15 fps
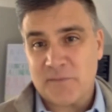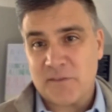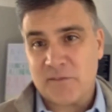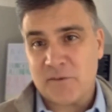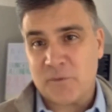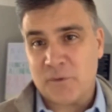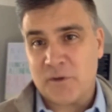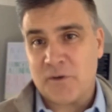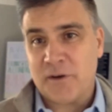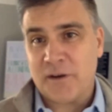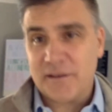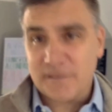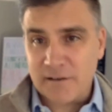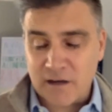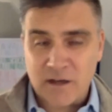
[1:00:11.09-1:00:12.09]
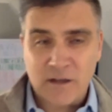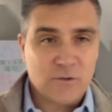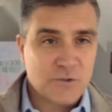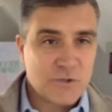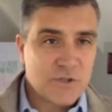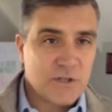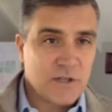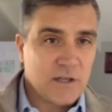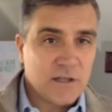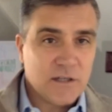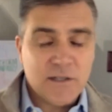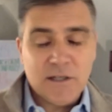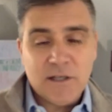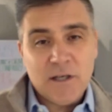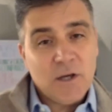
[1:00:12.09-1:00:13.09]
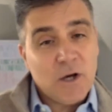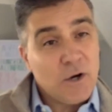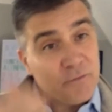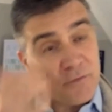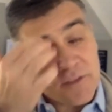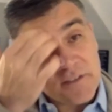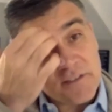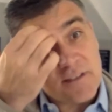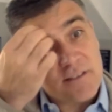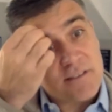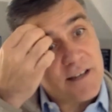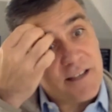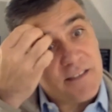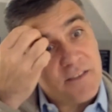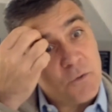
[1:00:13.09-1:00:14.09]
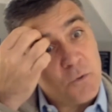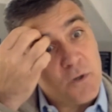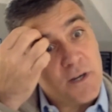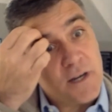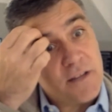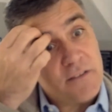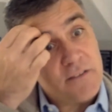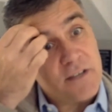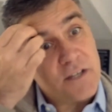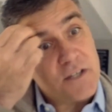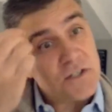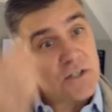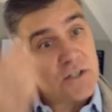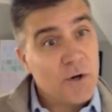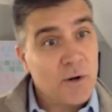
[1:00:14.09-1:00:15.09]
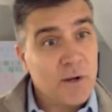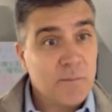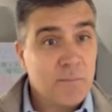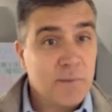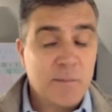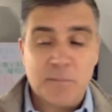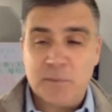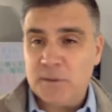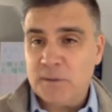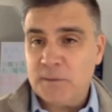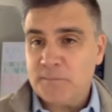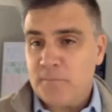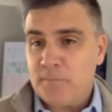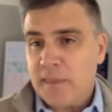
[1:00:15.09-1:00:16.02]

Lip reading: So we're creating a culture of this inside the organization, growing people